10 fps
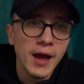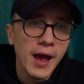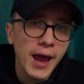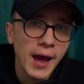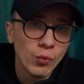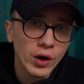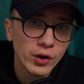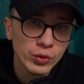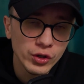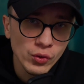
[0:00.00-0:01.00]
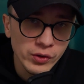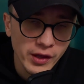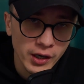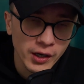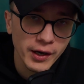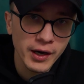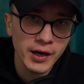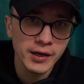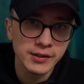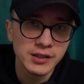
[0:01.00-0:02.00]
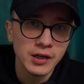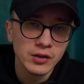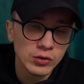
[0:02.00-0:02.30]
And what it will do there is you'll